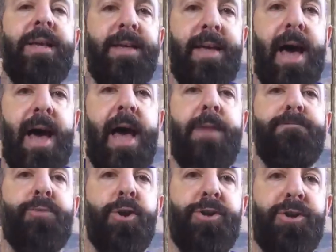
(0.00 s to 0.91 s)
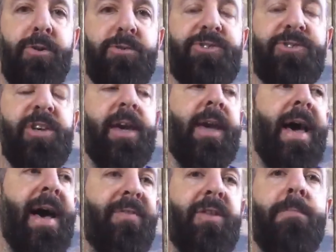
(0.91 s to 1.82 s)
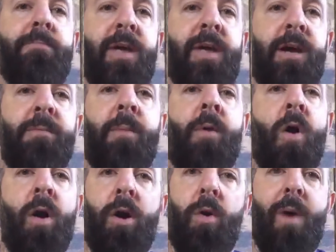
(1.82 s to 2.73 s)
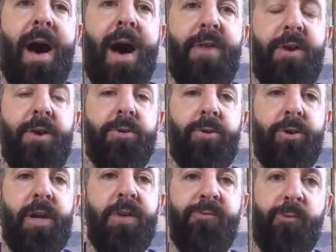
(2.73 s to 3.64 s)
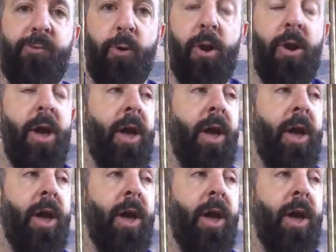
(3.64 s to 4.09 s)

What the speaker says: yet producing at the minimum ROI that you're looking for.